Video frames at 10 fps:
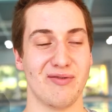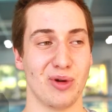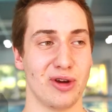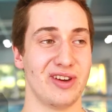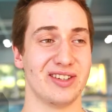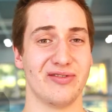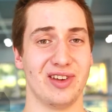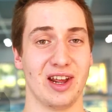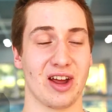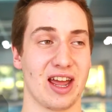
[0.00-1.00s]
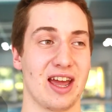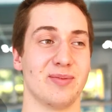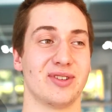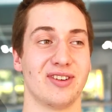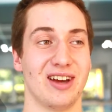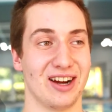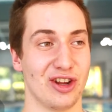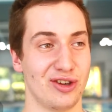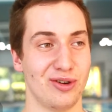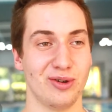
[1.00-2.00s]
of movies and video games. I
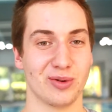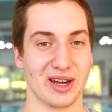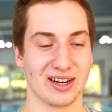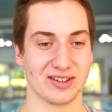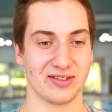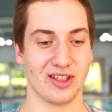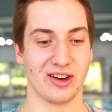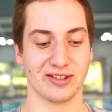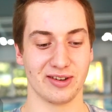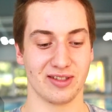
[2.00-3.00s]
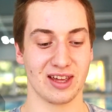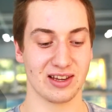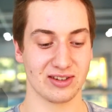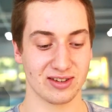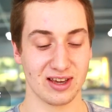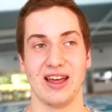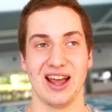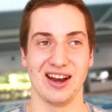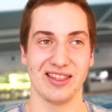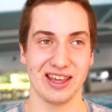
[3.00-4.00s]
got a huge weakness for those two things.
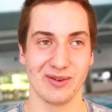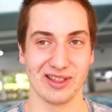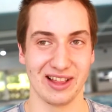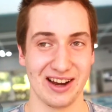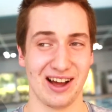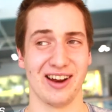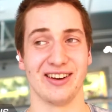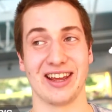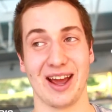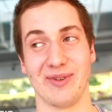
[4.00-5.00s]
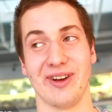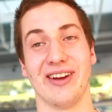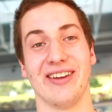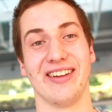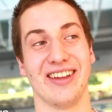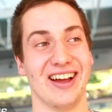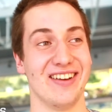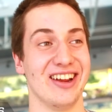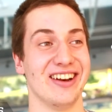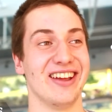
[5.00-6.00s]
Anything with Leonardo DiCaprio.
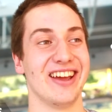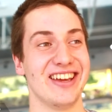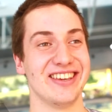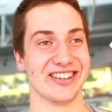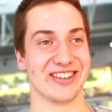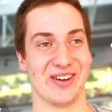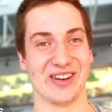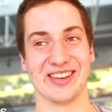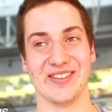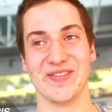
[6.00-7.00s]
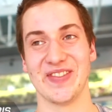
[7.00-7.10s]
I mean, he's just awesome.